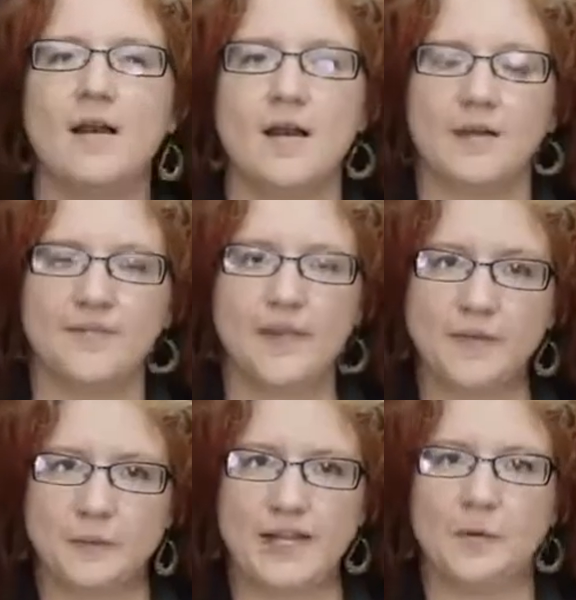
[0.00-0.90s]
For
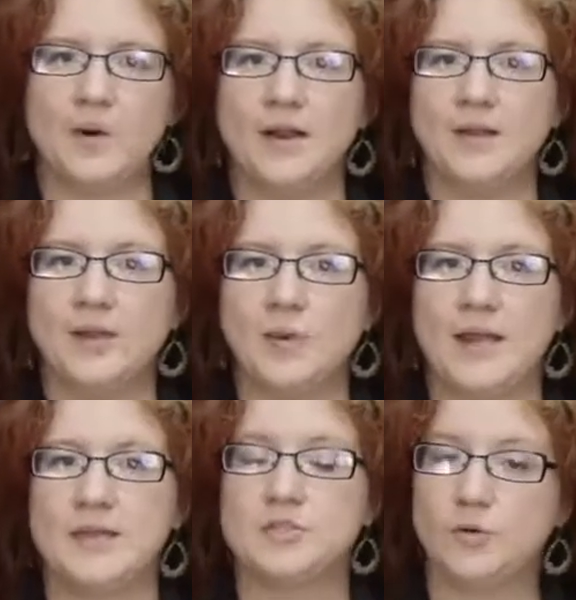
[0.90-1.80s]
this week, I want you to
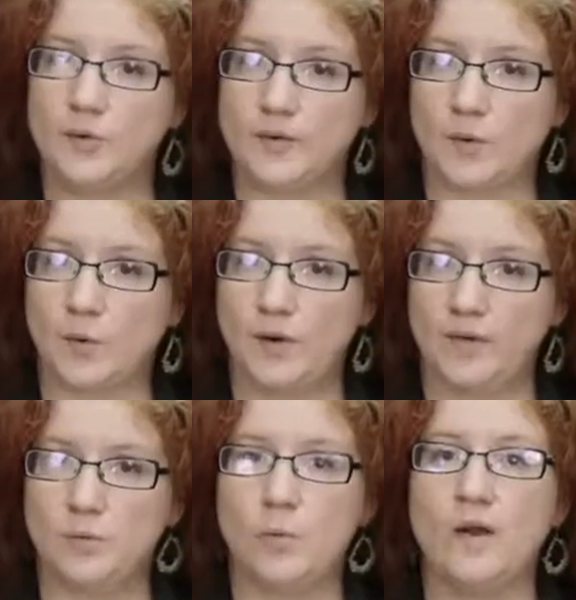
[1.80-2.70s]
create 2
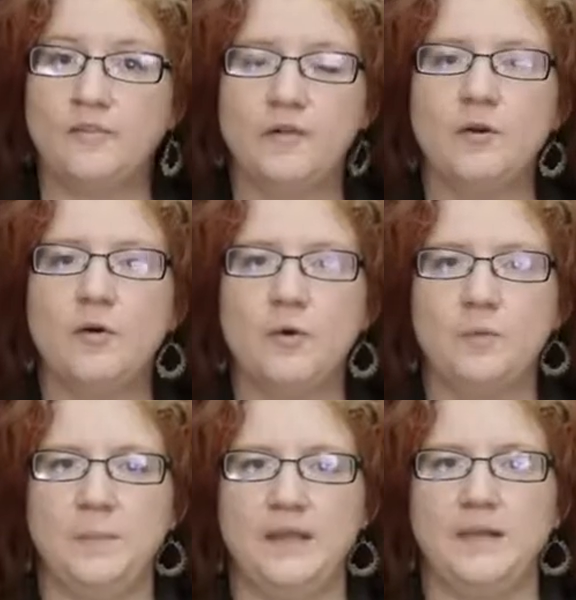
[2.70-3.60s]
scores, one for your own
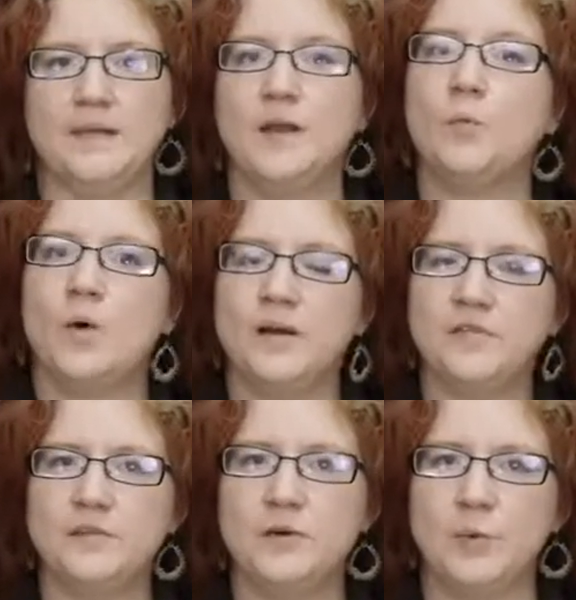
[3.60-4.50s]
piece and one
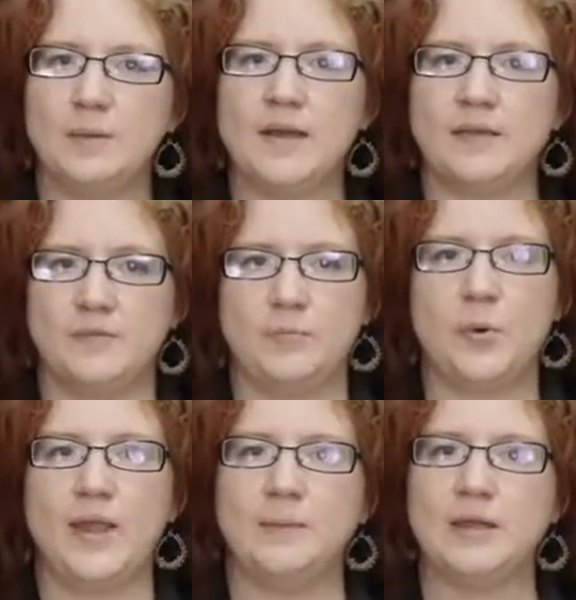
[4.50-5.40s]
for a remix of
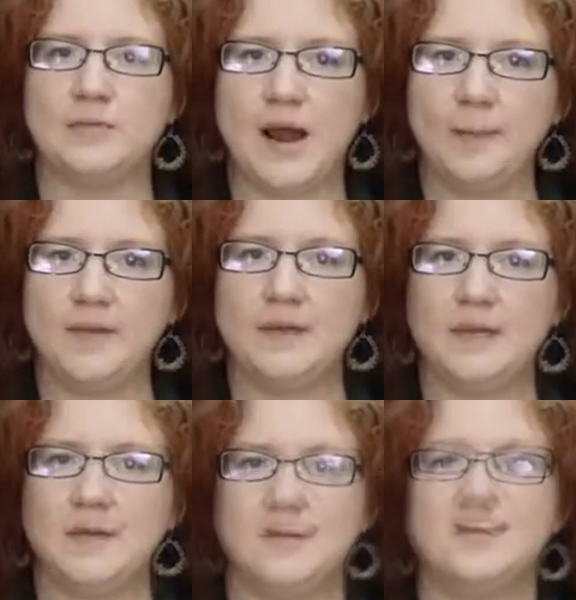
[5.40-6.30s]
Bohemian Rhapsody.